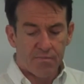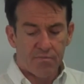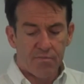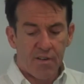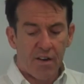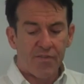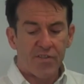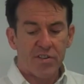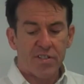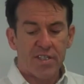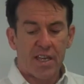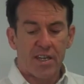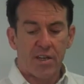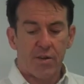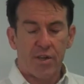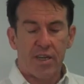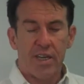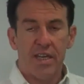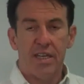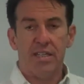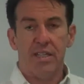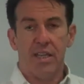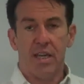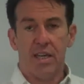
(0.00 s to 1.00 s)
reference that
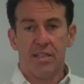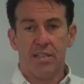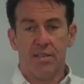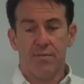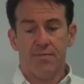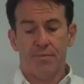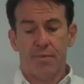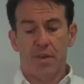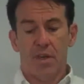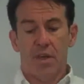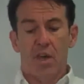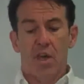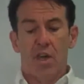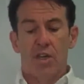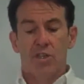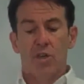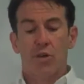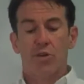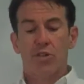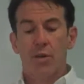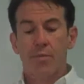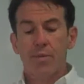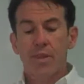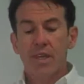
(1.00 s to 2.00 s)
Nokia test.
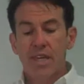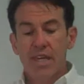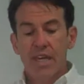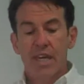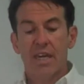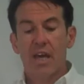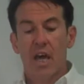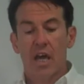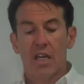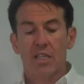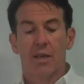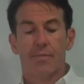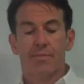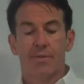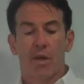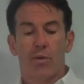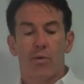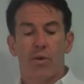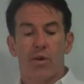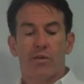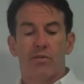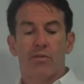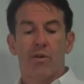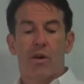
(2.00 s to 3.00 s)
So some of the key concepts I
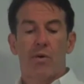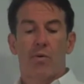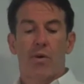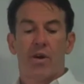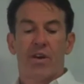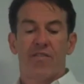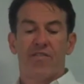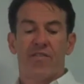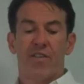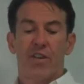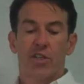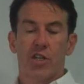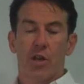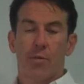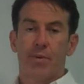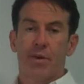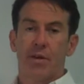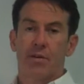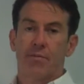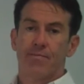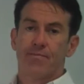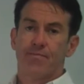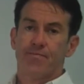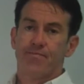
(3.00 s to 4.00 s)
want to finish up
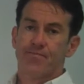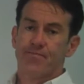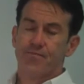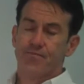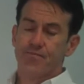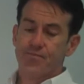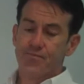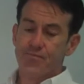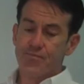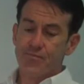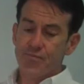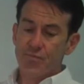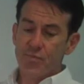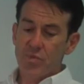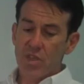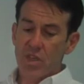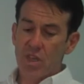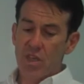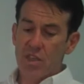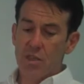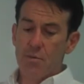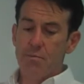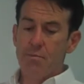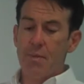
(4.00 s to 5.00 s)
here.
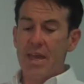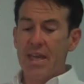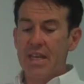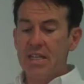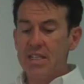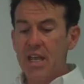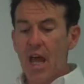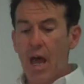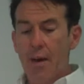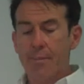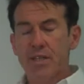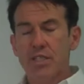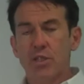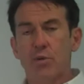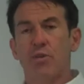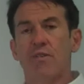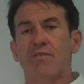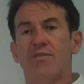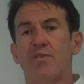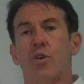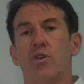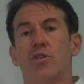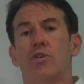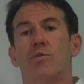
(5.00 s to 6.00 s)
The main topics that
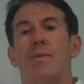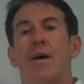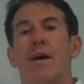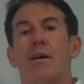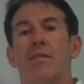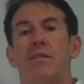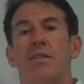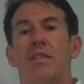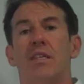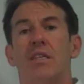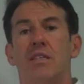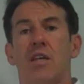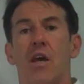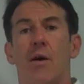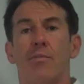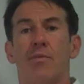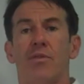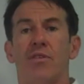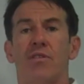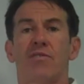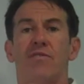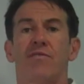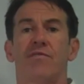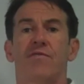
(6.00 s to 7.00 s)
we've talked about in these
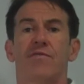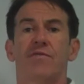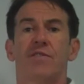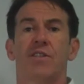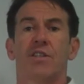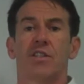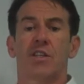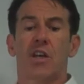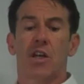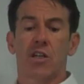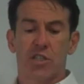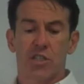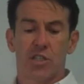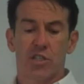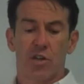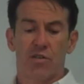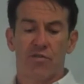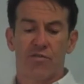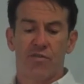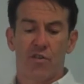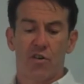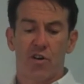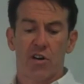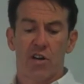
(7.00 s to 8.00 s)
couple of discussions
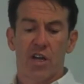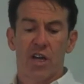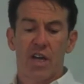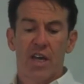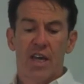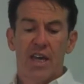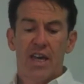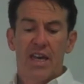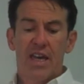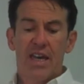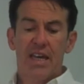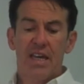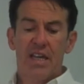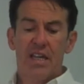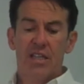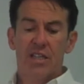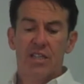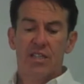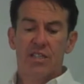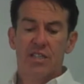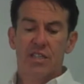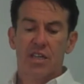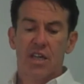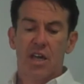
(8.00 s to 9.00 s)
so far
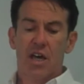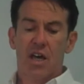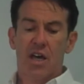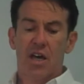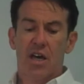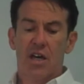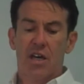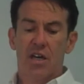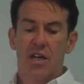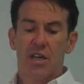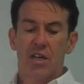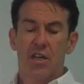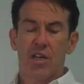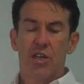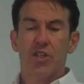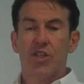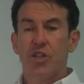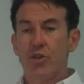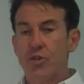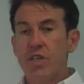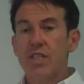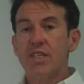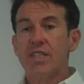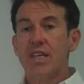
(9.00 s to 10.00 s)
is
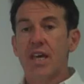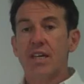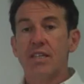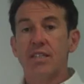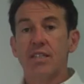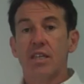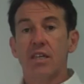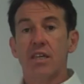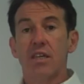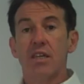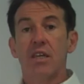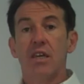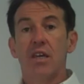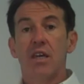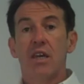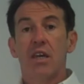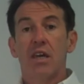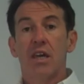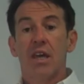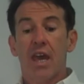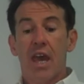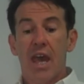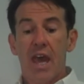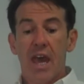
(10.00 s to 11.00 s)
unit testing
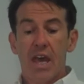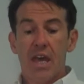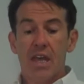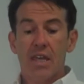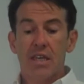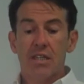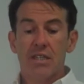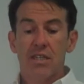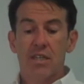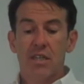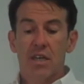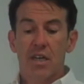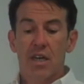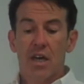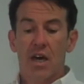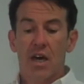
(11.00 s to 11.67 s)
and